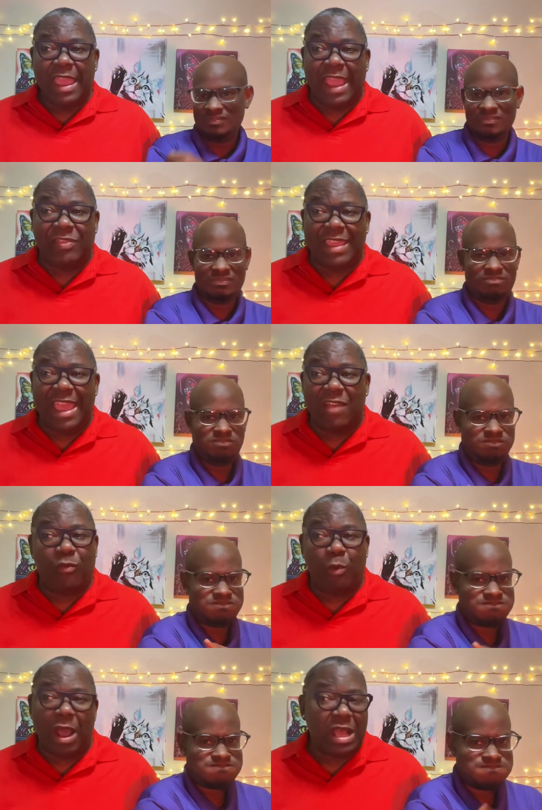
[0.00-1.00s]
Speaker 1: And they
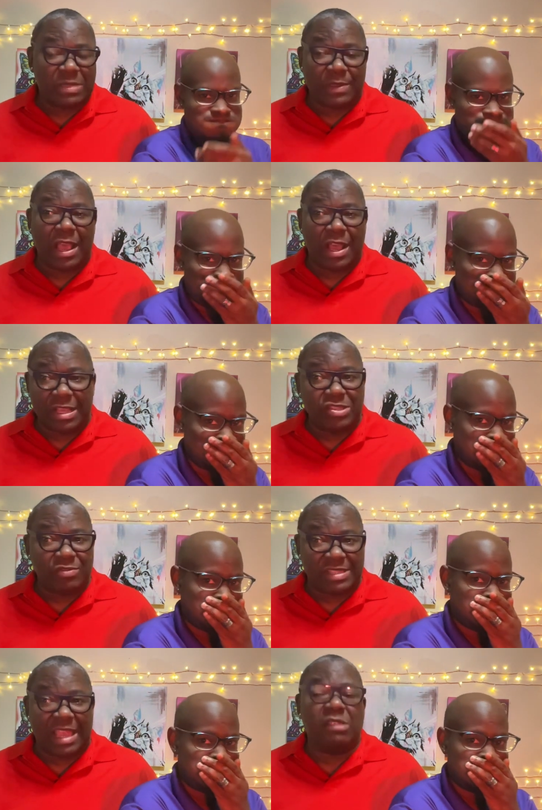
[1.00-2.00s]
have wasp
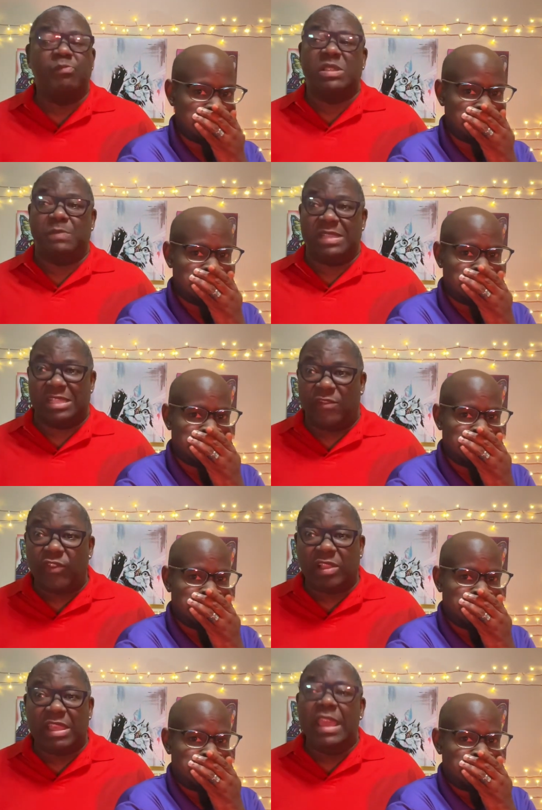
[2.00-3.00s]
hunters that
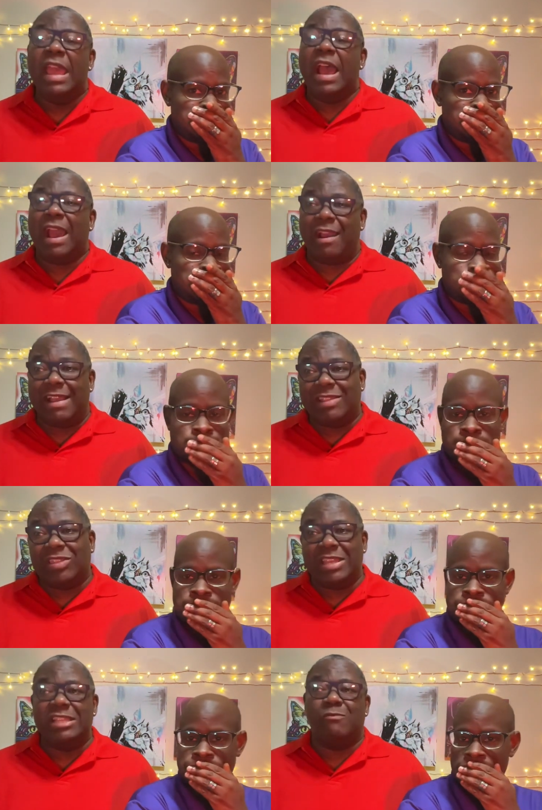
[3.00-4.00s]
specifically hunt
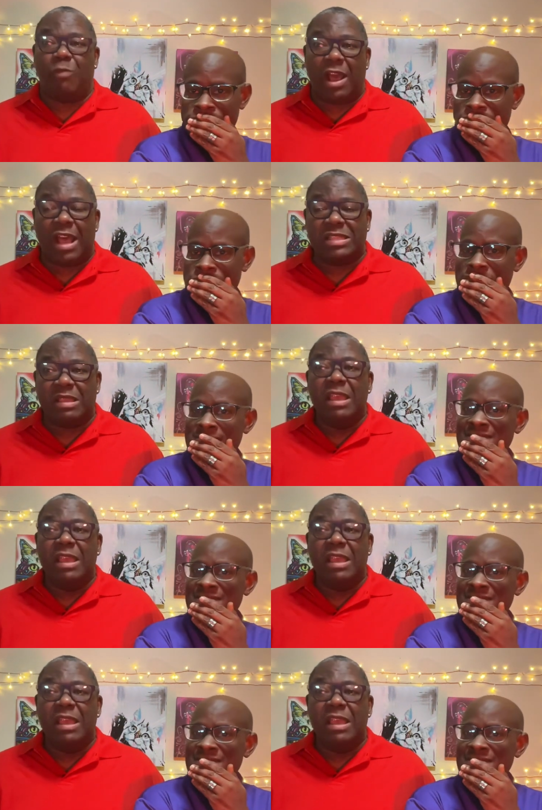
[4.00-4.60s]
these wasps